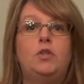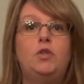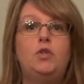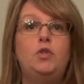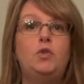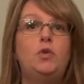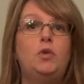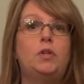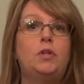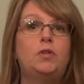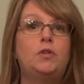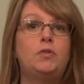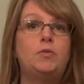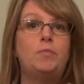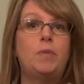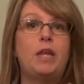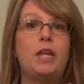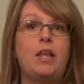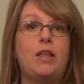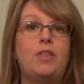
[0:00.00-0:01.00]
do as
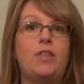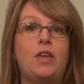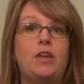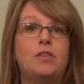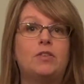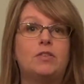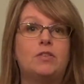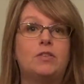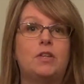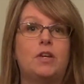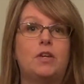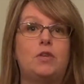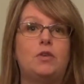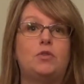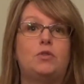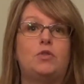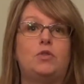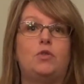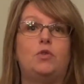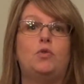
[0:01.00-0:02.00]
many things as I
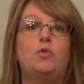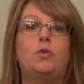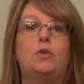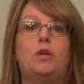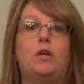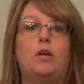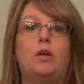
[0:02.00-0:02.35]
used to.